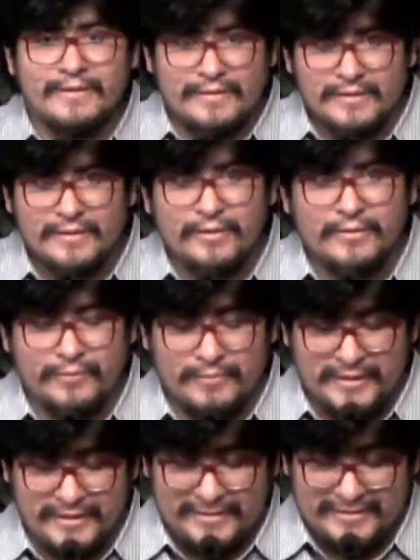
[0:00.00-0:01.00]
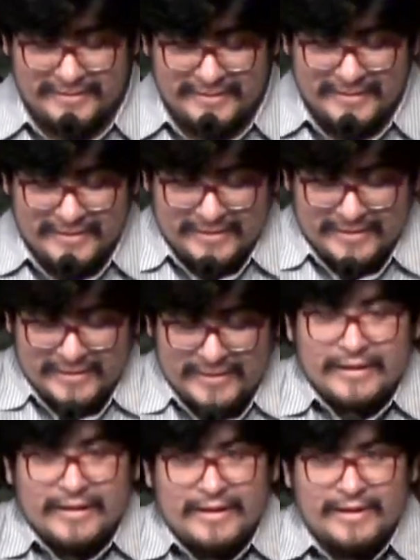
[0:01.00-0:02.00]
Hello, everybody.
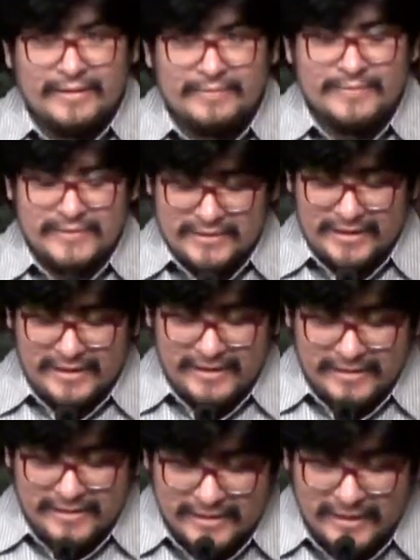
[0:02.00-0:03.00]
Today,